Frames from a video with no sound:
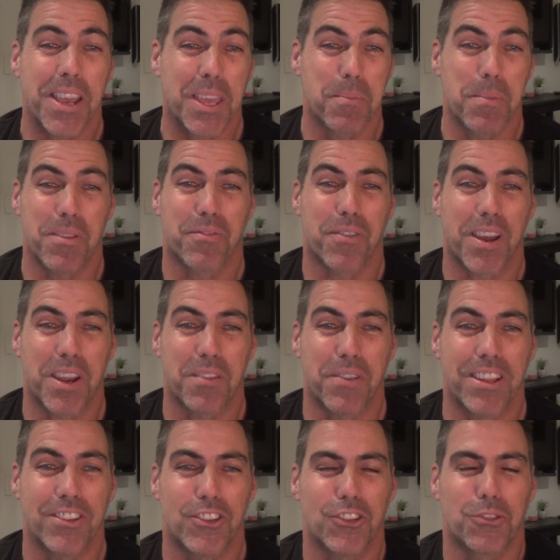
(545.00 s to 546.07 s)
that can be fun
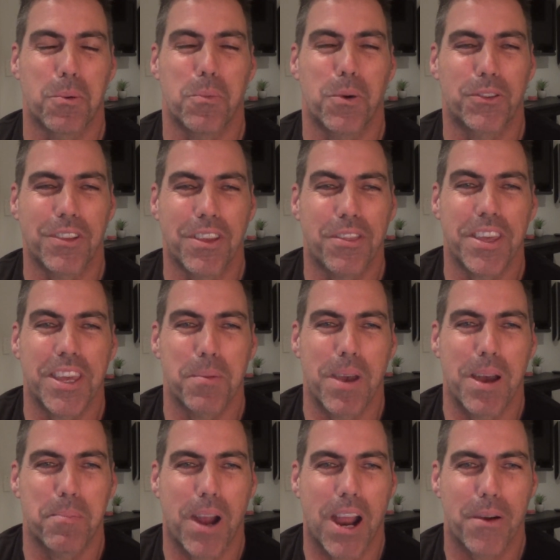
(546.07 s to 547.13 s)
adventures, but what do you think
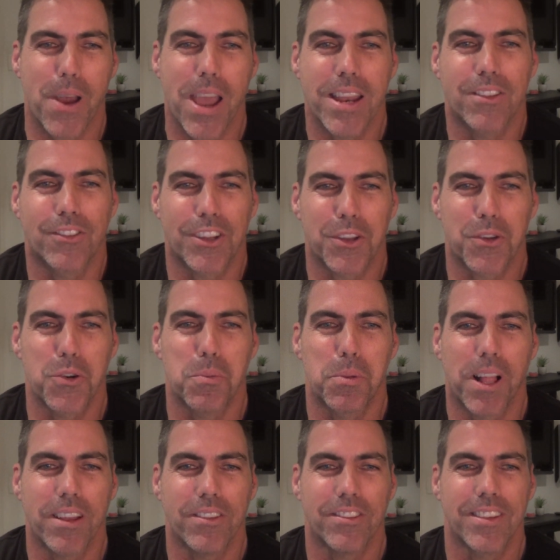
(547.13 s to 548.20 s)
about Bahrain? Is it a cool
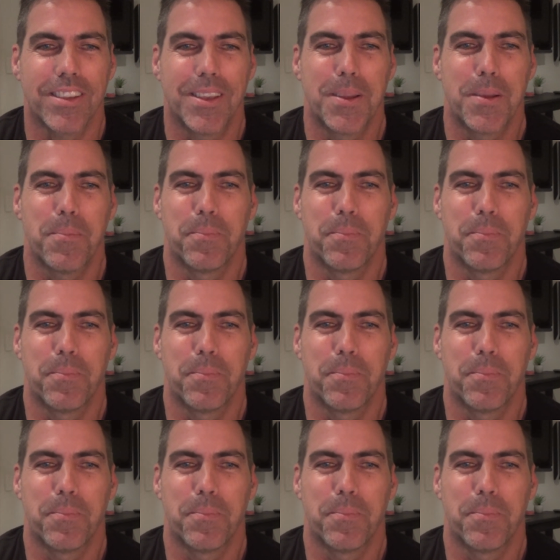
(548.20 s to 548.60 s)
place?